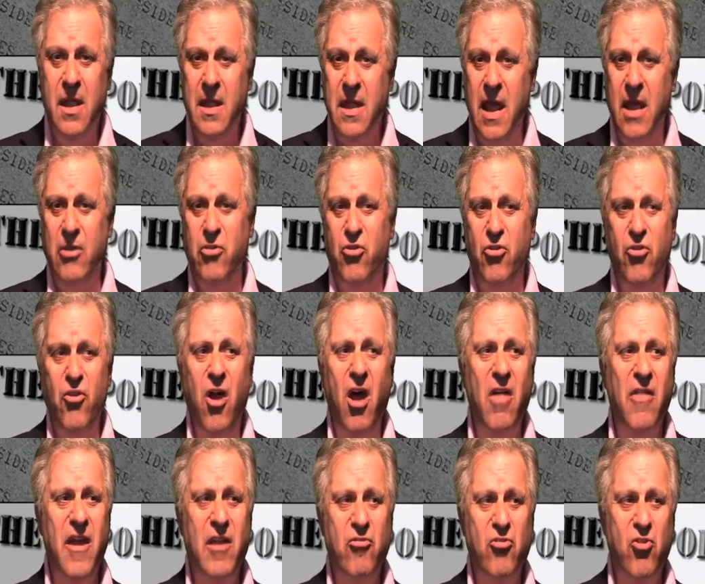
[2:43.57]
Now, you
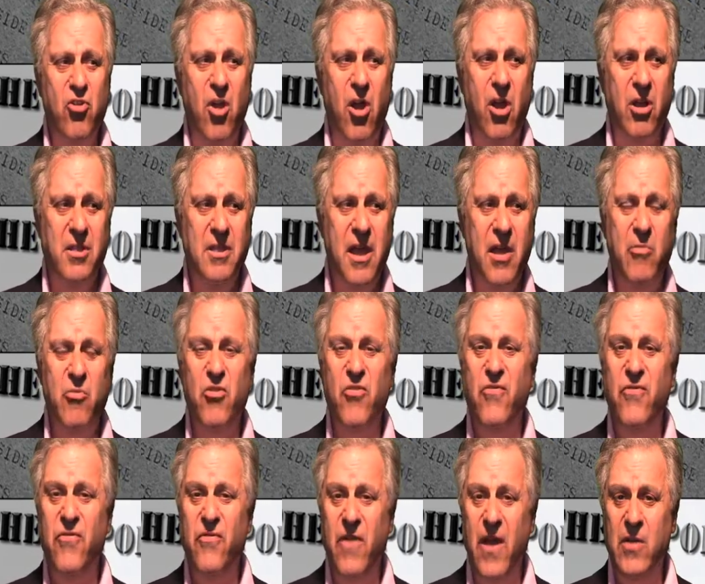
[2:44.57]
saw that chart. That was
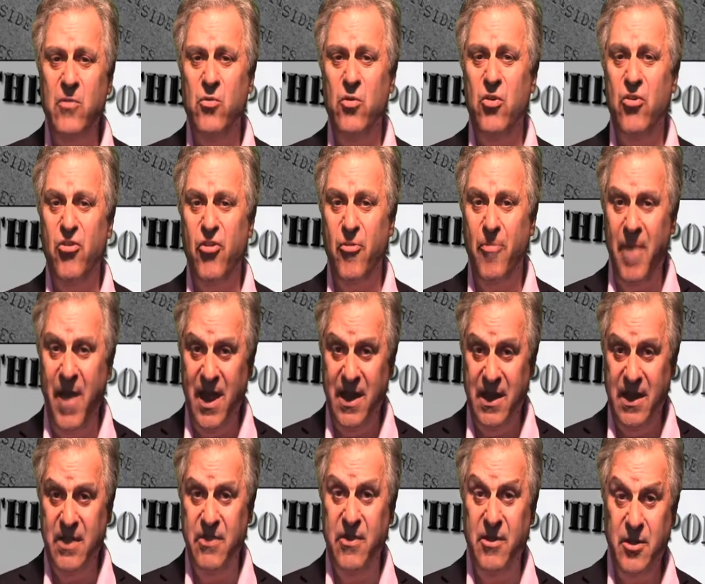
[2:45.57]
federal
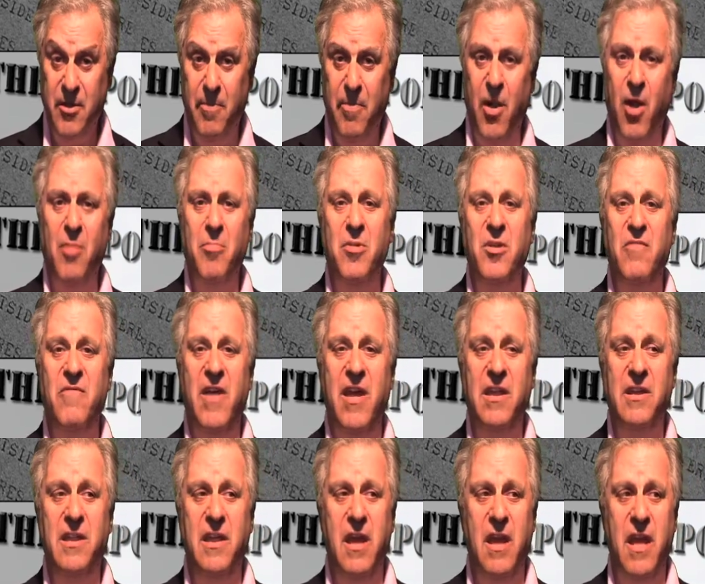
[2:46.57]
spending, the Department of
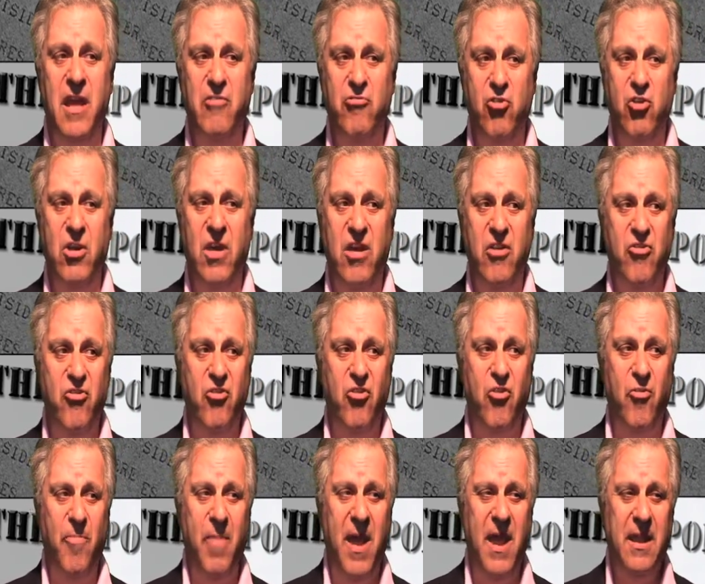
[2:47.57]
Education
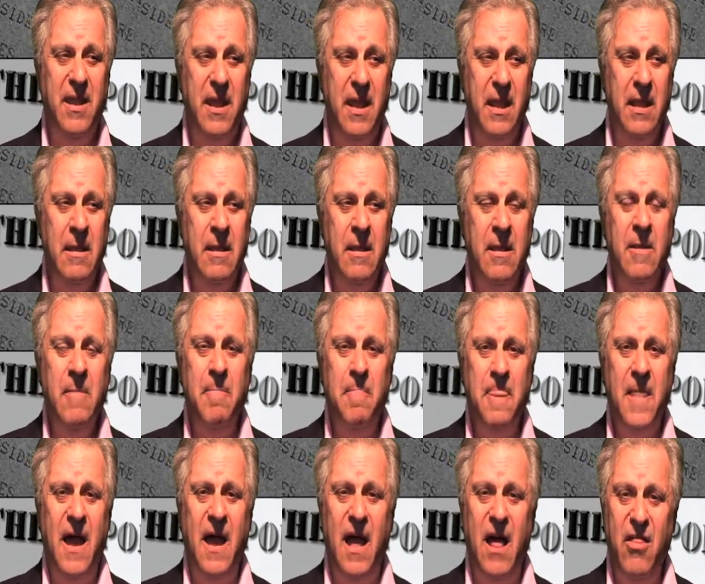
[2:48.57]
spending.
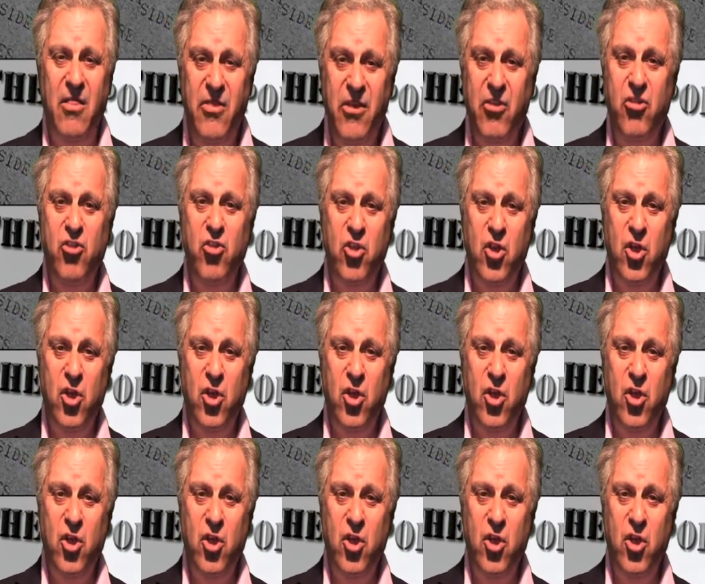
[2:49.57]
This